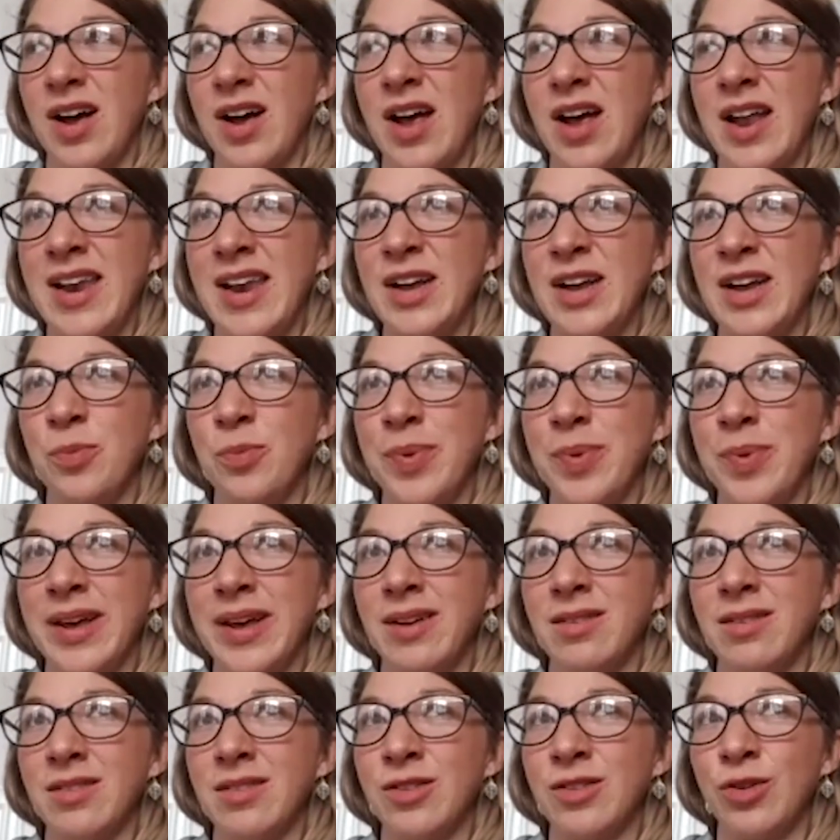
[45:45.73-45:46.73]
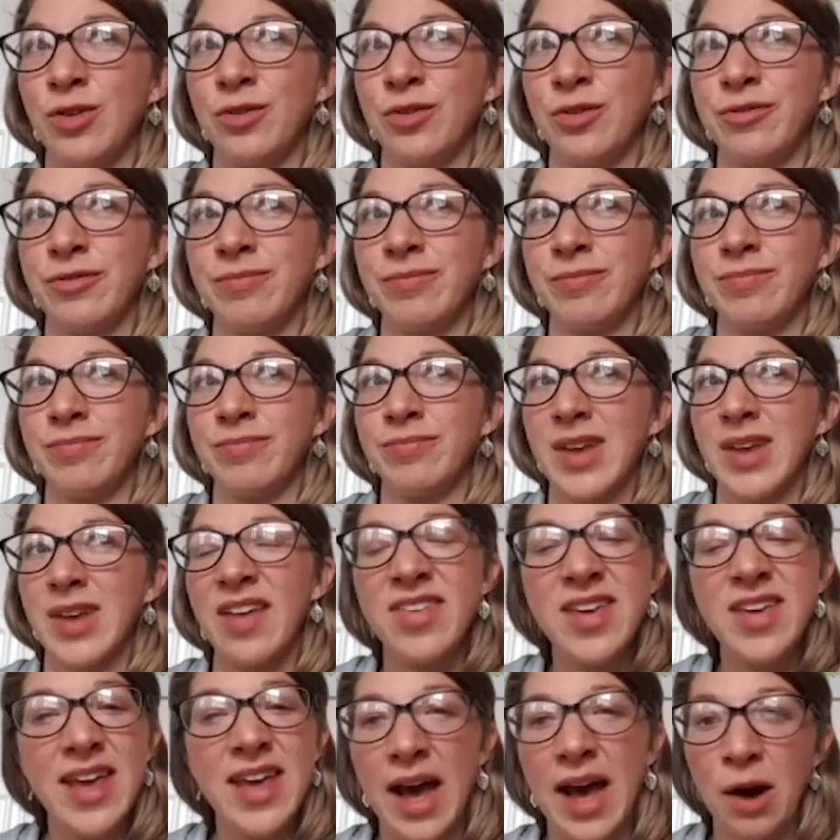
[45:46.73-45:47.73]
a little bit sort of, I
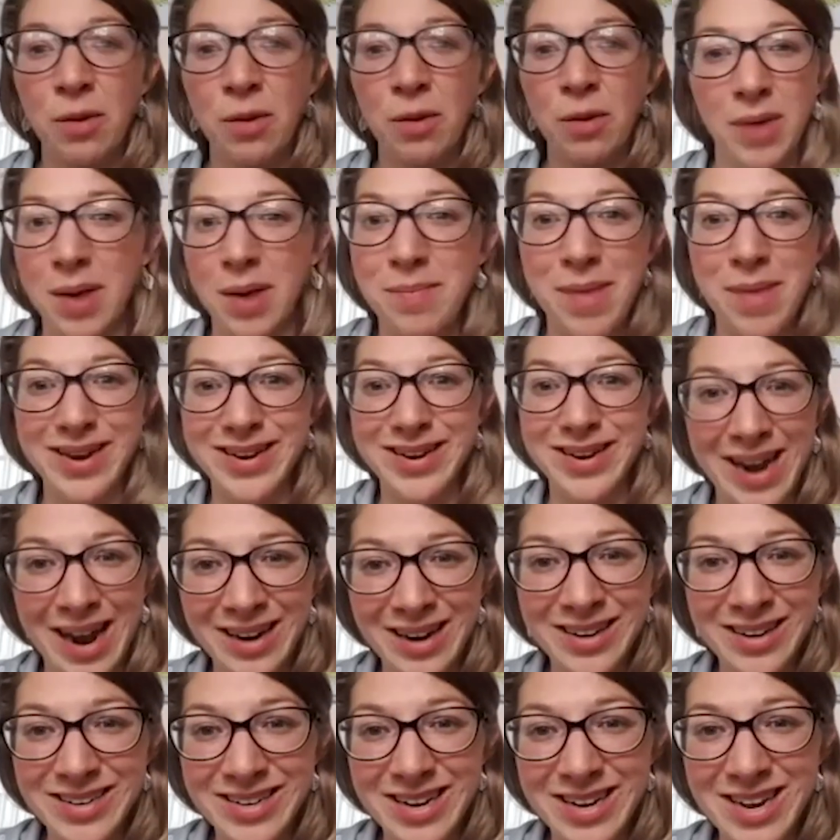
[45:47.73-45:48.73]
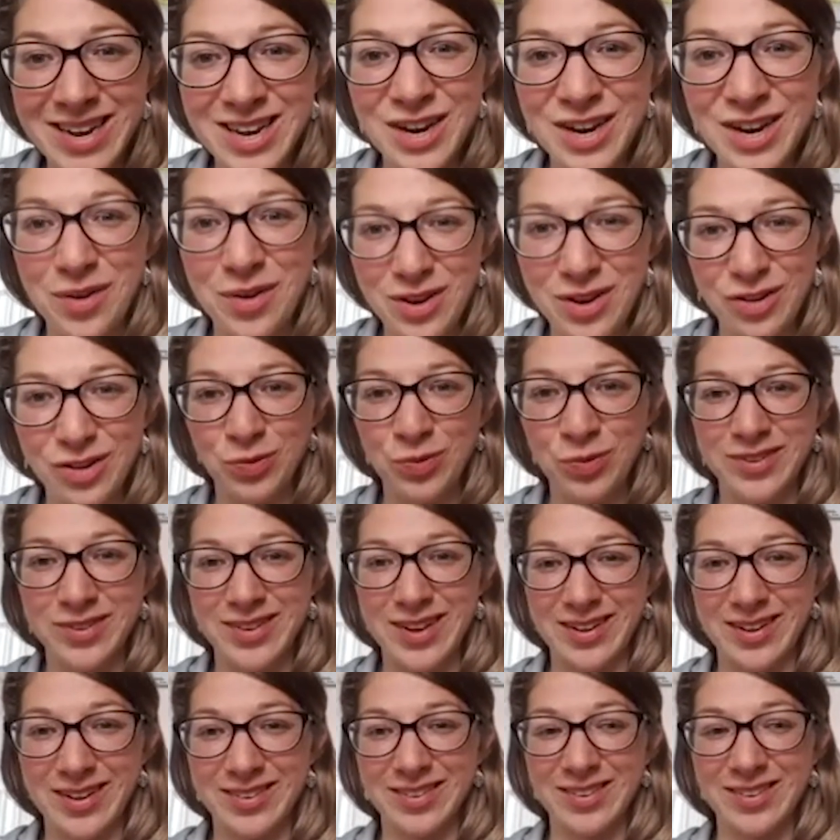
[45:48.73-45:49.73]
think it helped my mentality, it just was
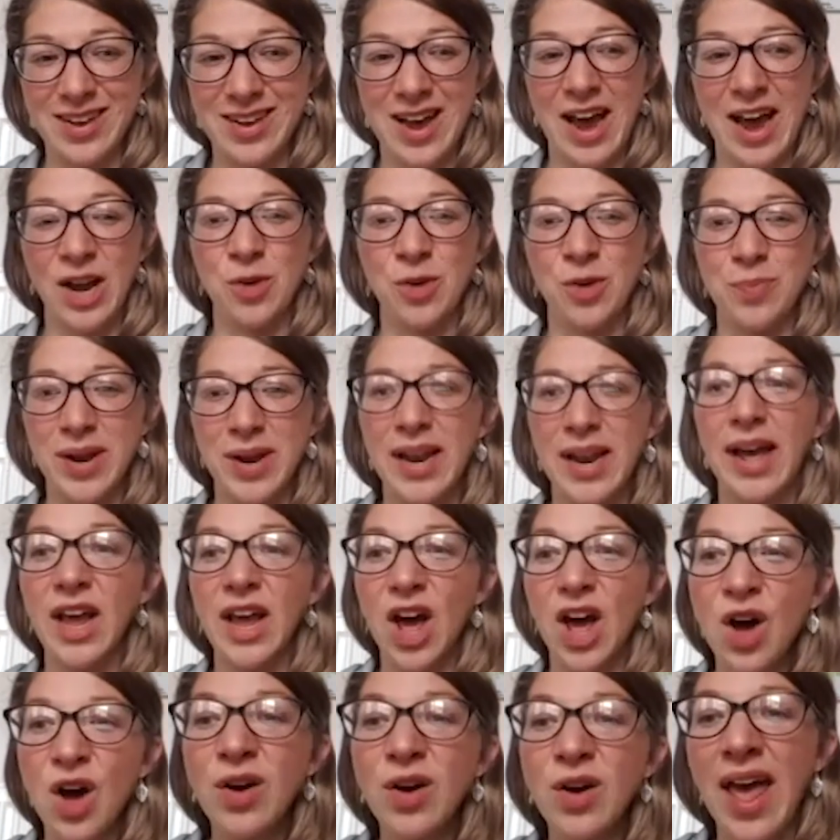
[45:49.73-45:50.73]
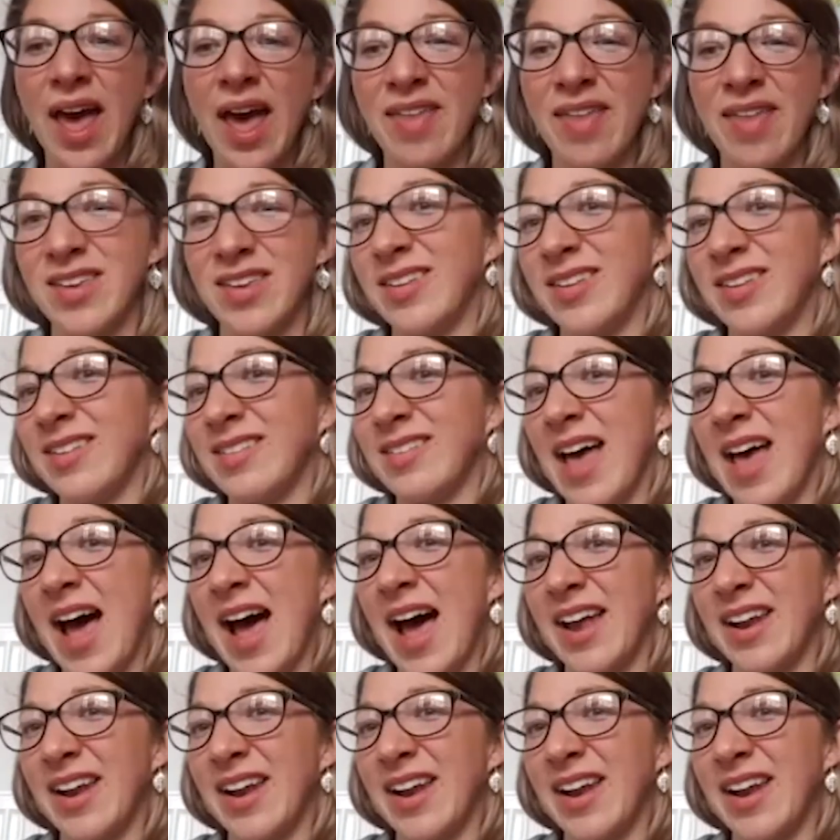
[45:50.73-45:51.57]
this, I could be like, oh yeah, this is that.